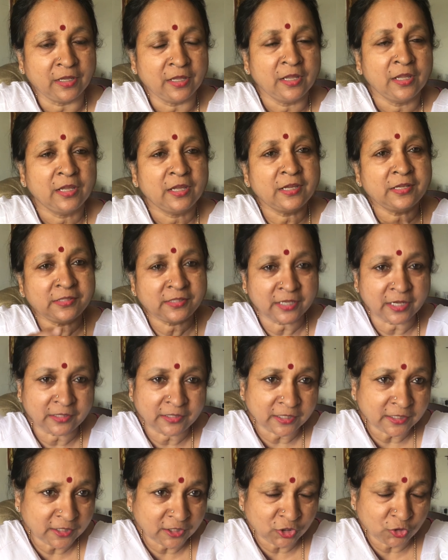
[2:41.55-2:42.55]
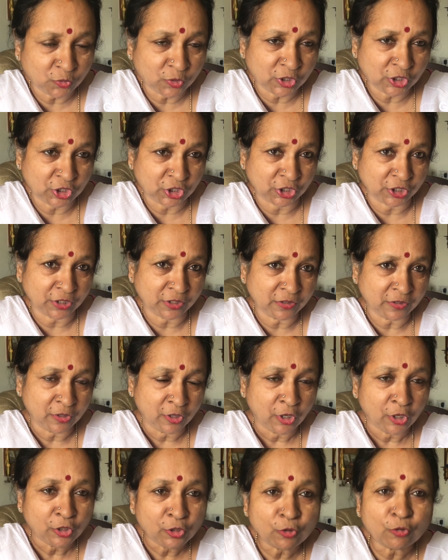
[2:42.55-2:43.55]
In such a situation,
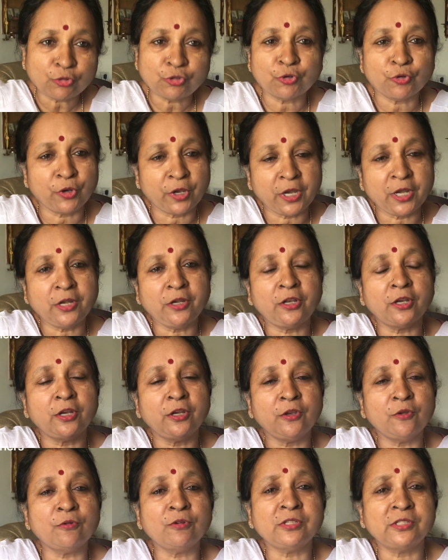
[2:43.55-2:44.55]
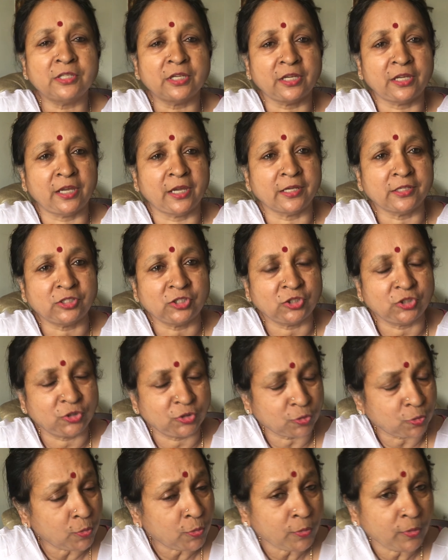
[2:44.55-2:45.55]
you should introduce the guests
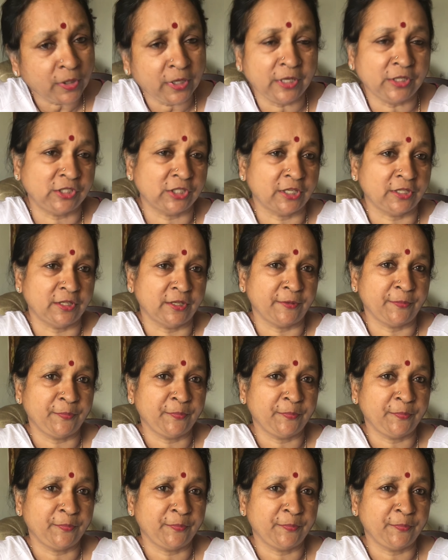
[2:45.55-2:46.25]
to each other.